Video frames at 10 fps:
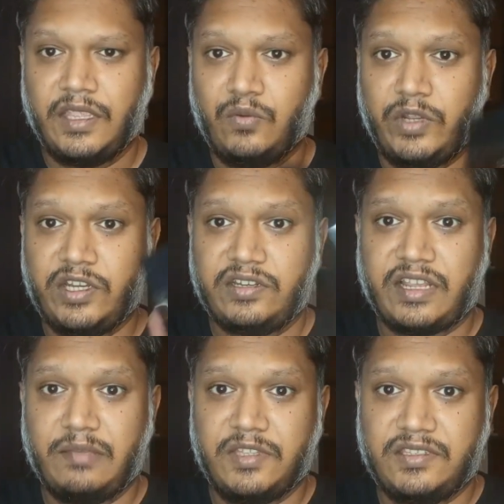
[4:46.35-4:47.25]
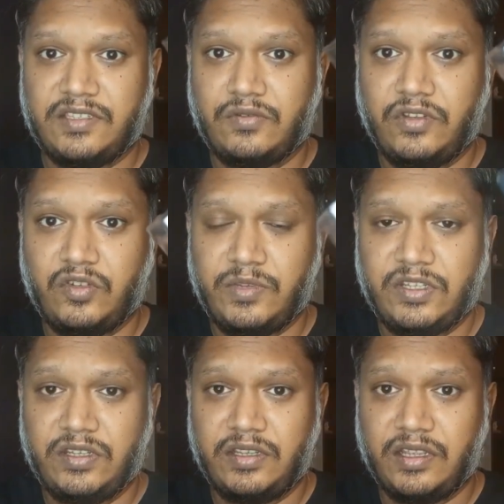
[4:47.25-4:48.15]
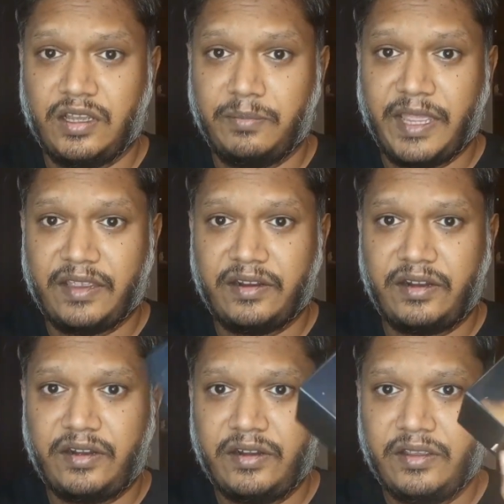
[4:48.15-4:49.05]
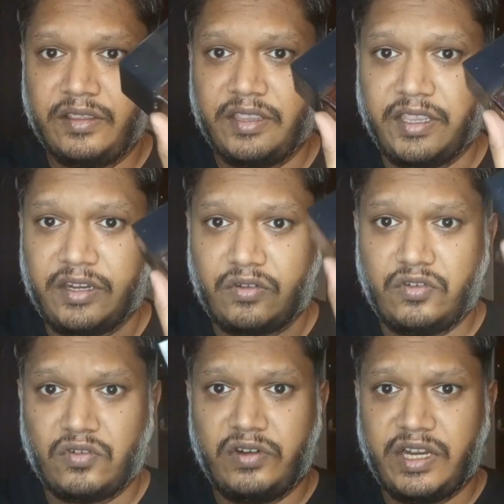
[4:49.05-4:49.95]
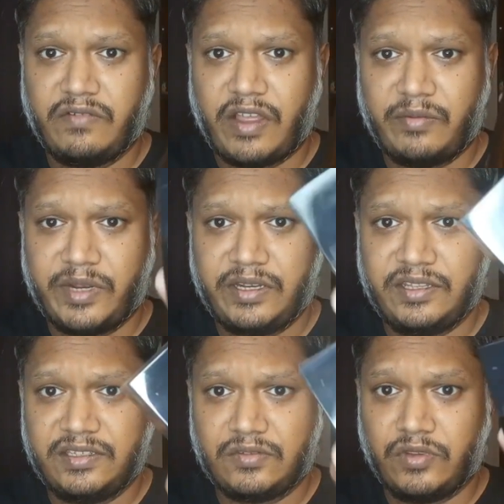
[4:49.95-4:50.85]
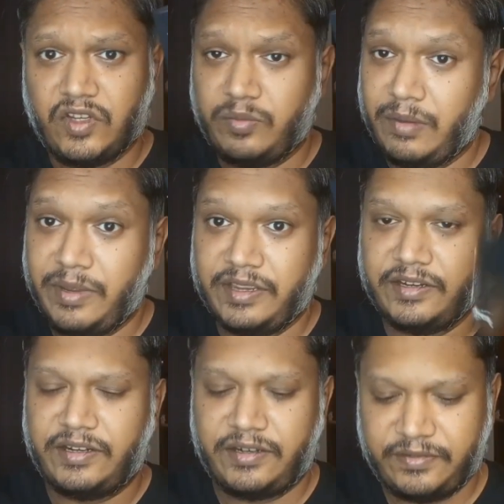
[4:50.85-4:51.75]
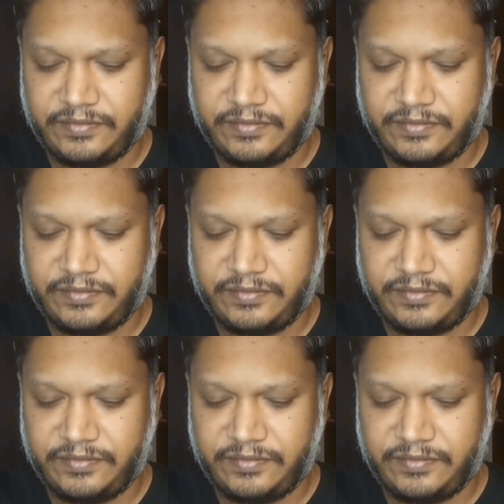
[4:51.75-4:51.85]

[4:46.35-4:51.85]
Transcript: In winter time, this is going to be a banger. In controlled environment, this is going to be a banger.